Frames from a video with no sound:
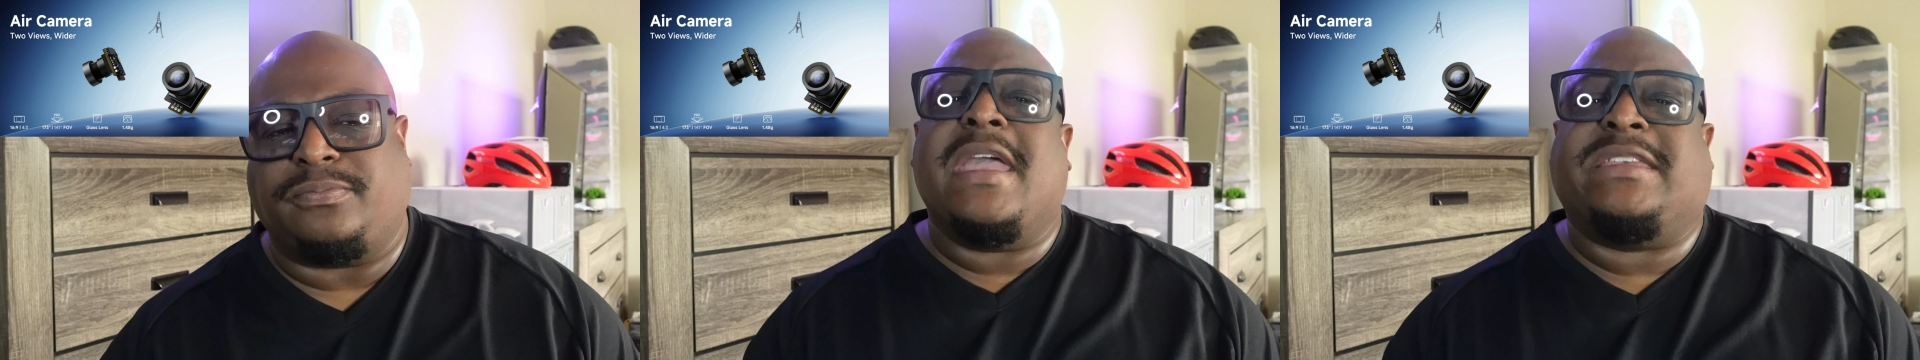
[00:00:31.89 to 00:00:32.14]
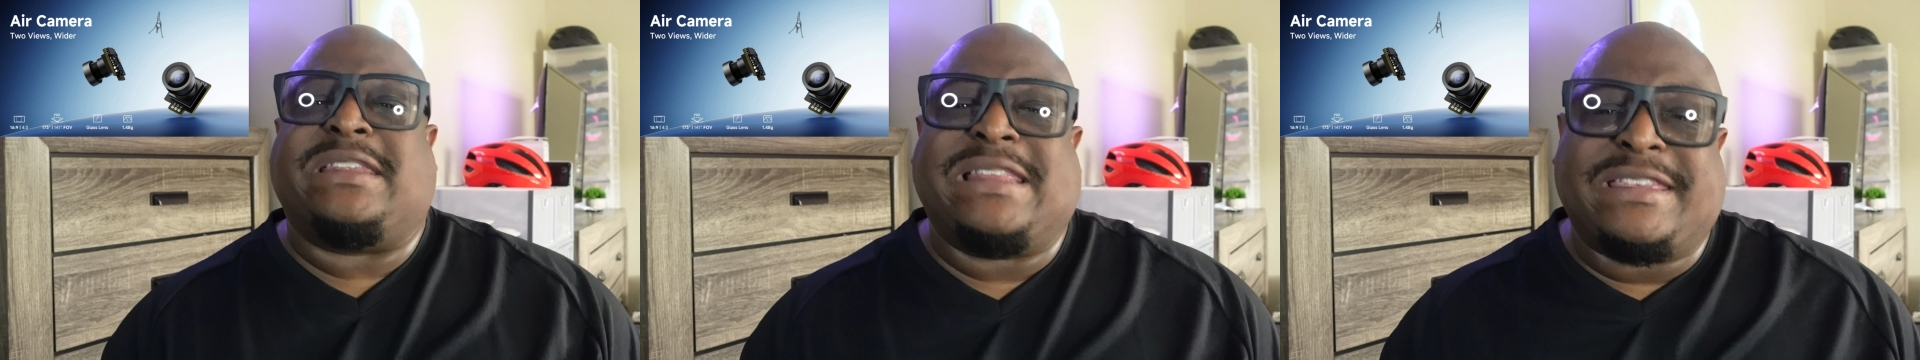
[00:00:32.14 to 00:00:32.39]

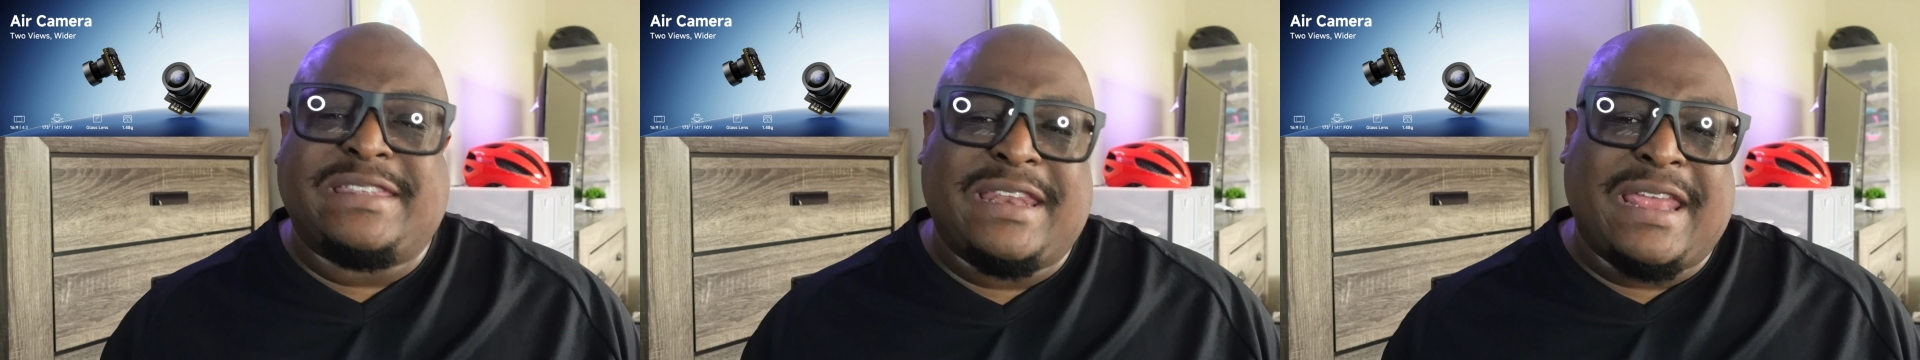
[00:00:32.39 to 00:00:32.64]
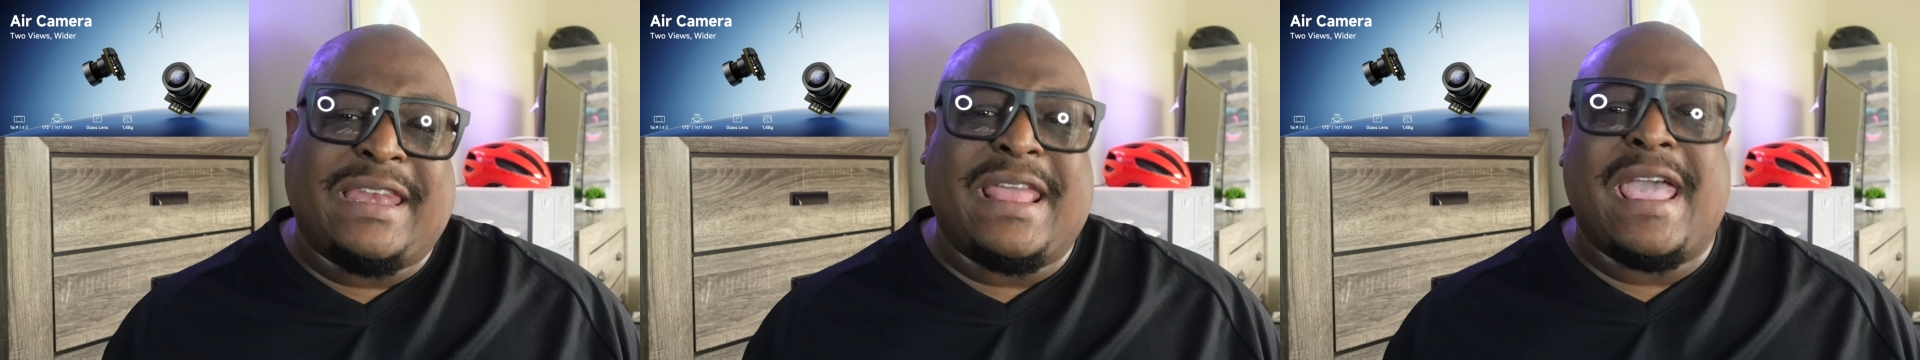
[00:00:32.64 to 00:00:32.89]
It's listed
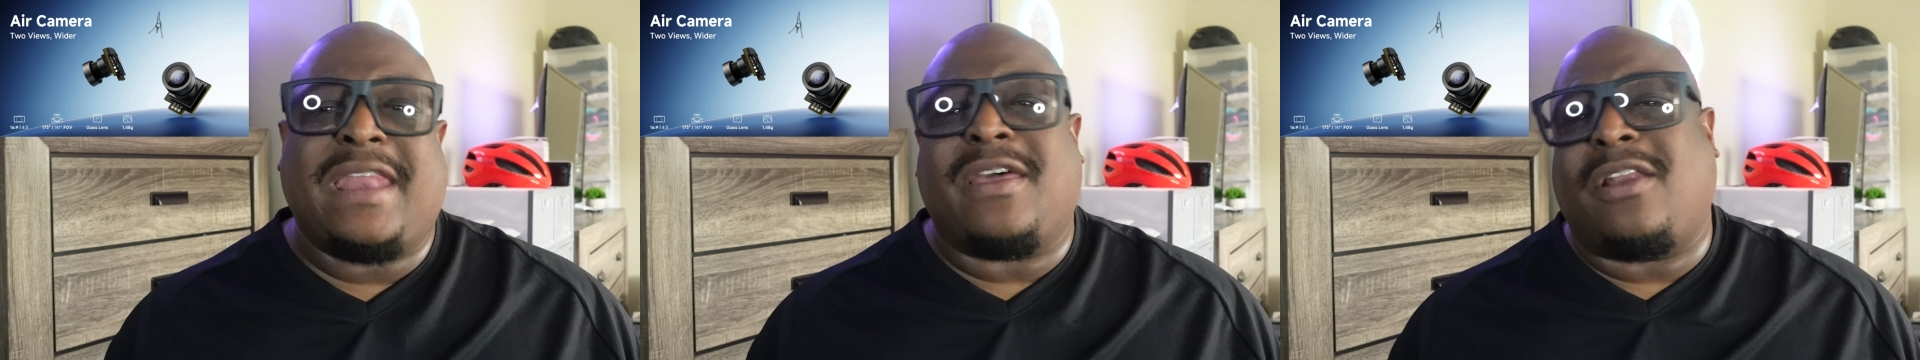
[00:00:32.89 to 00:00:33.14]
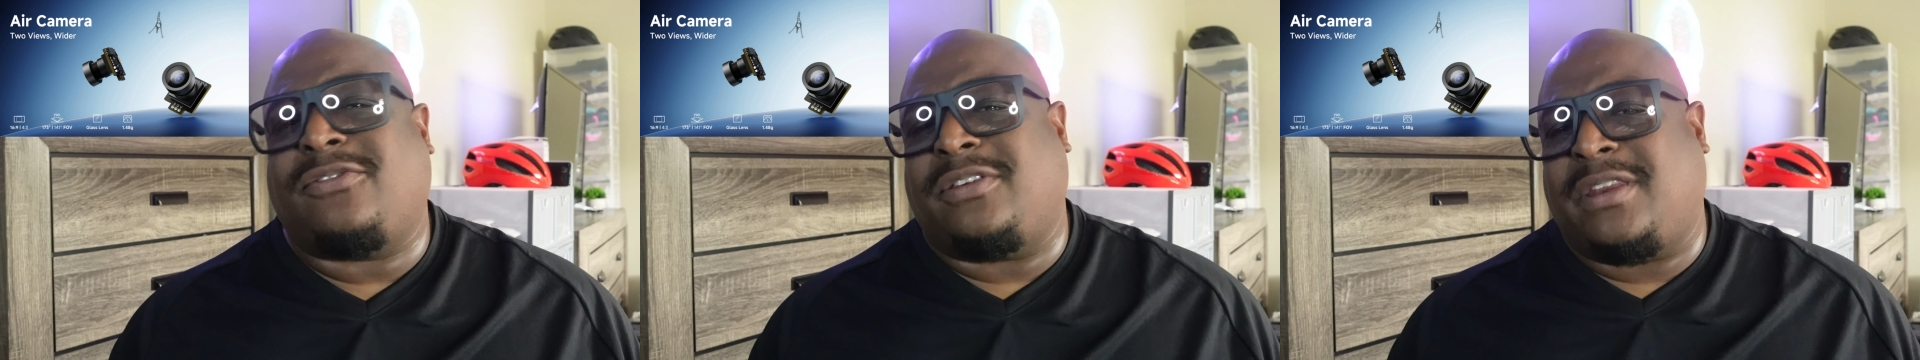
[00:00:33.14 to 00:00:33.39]
at
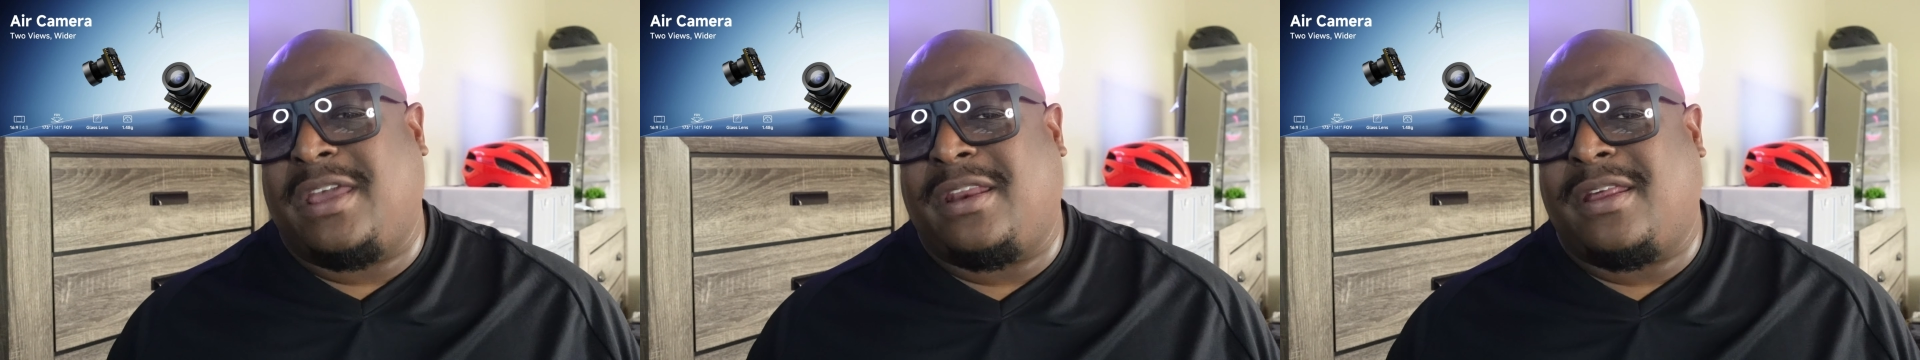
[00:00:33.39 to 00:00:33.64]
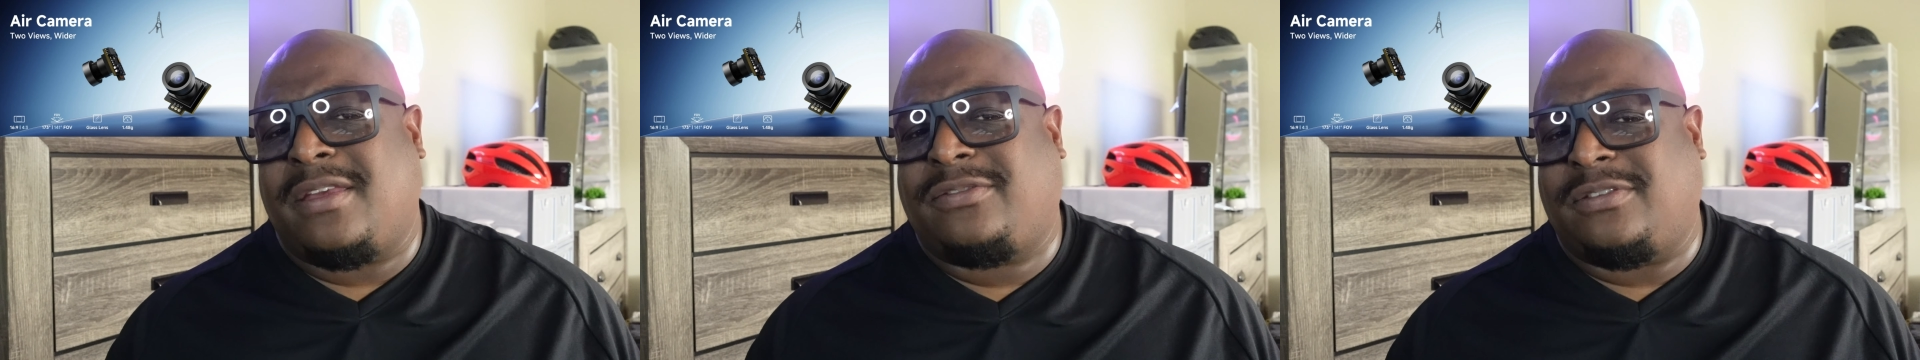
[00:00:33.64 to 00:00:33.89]

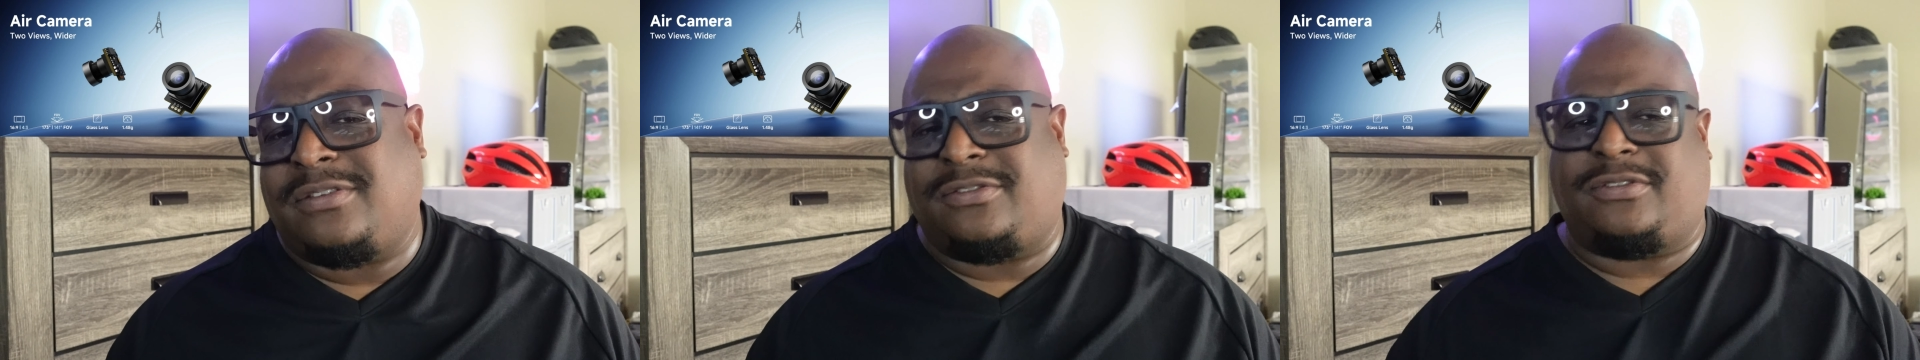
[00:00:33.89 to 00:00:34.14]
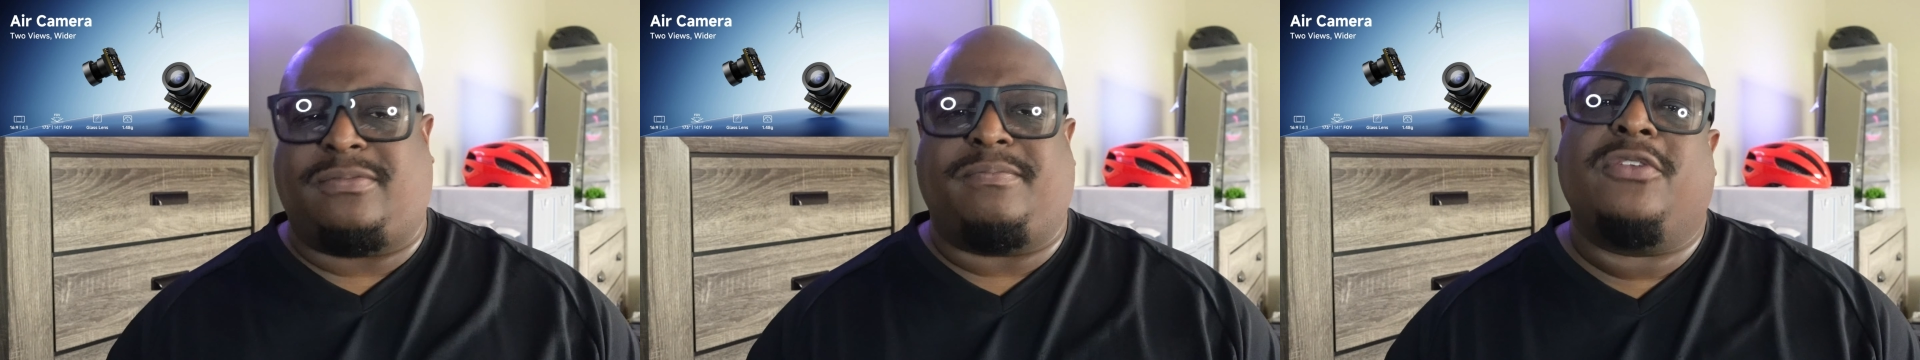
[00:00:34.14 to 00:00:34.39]
$9.99,